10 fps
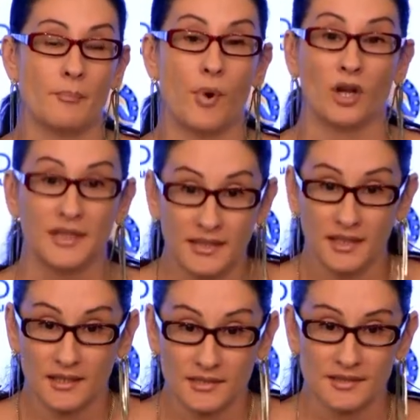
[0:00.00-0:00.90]

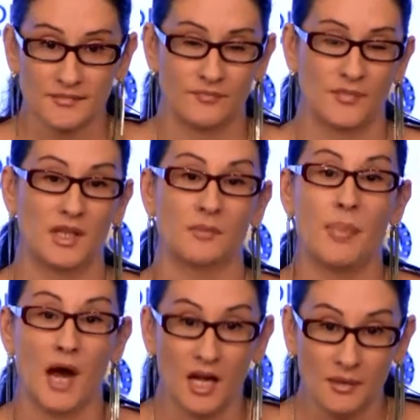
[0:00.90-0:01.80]
politics in
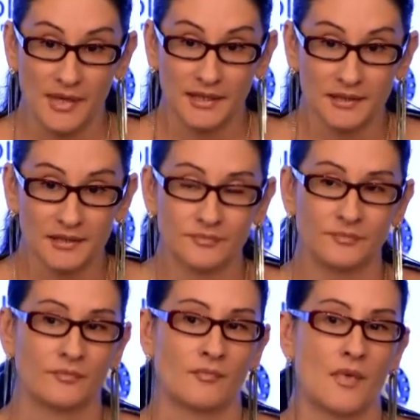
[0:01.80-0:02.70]
parliament
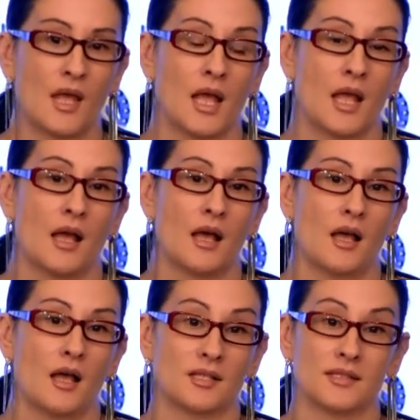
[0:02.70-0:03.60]

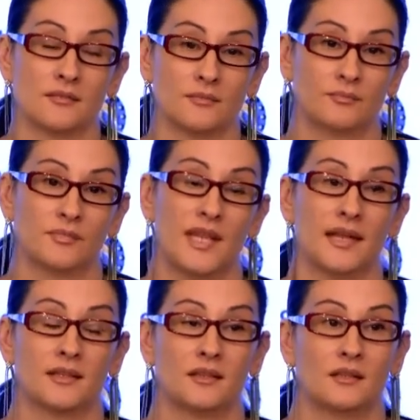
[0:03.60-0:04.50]

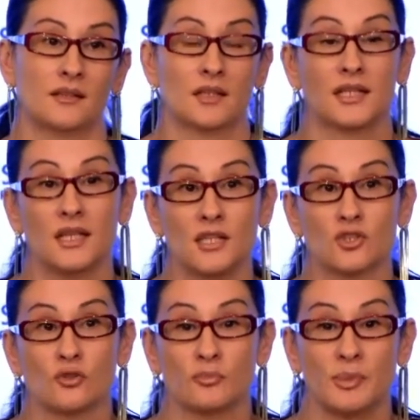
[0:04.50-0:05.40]
that he
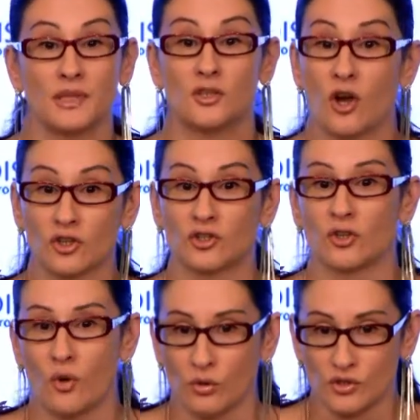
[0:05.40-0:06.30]
should be a
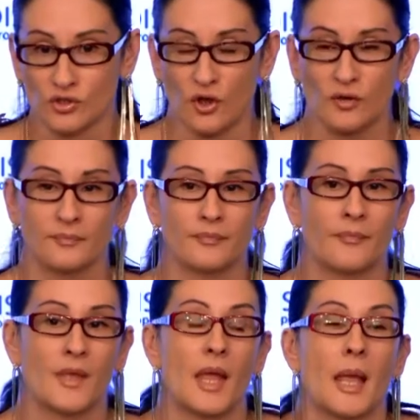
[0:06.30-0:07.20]
doctor also,
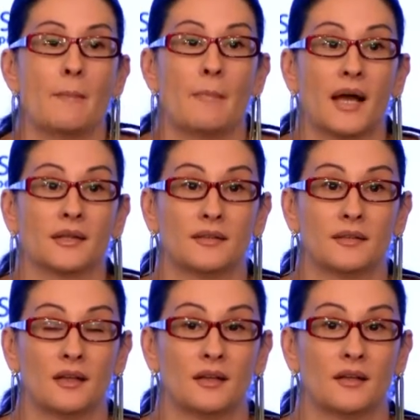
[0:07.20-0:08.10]
but
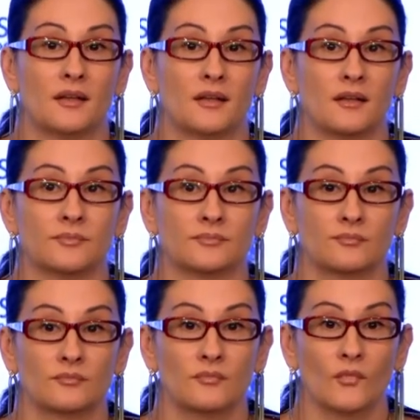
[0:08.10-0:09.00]

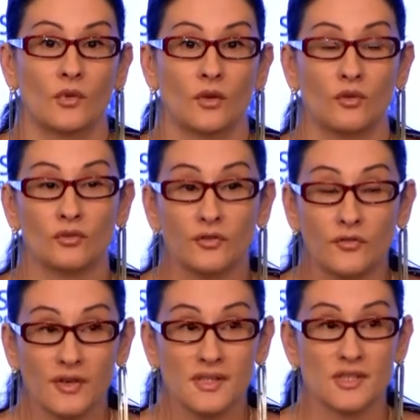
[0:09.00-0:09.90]
on the
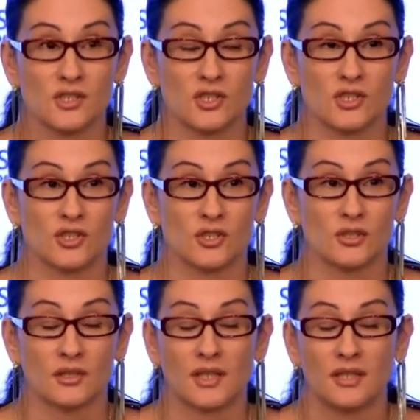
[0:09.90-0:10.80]
first
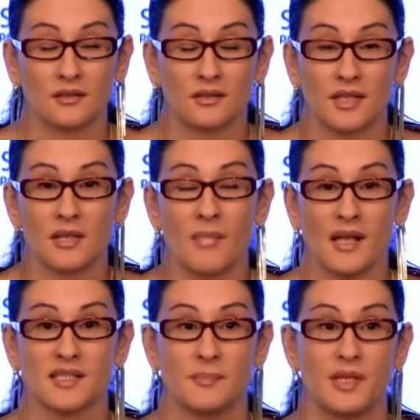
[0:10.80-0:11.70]
he
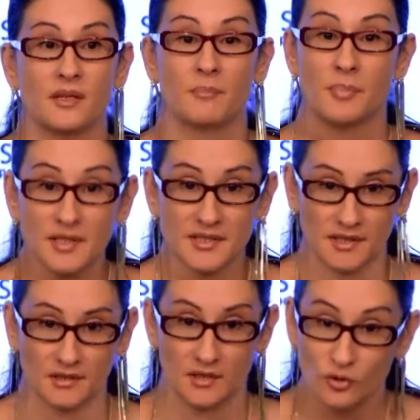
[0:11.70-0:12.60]
must be a
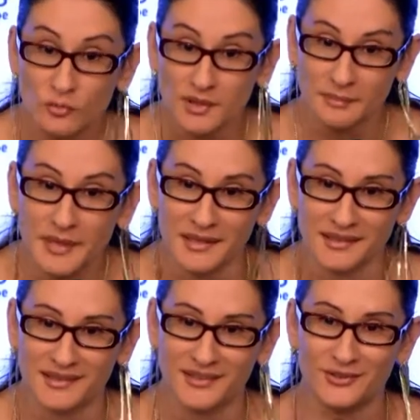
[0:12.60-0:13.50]
person, human
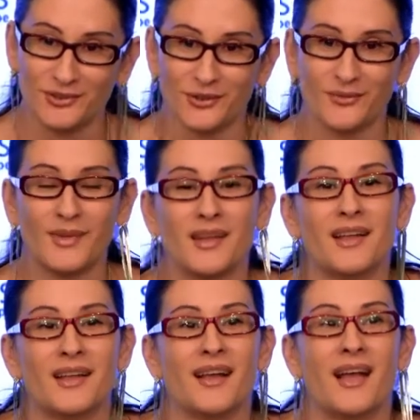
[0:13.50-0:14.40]
being, you know,
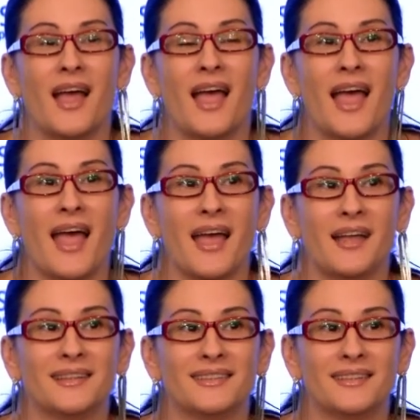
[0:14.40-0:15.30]

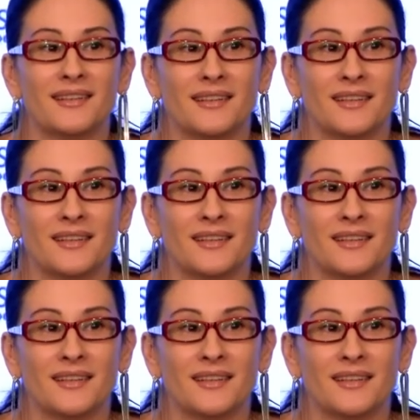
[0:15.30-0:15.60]
and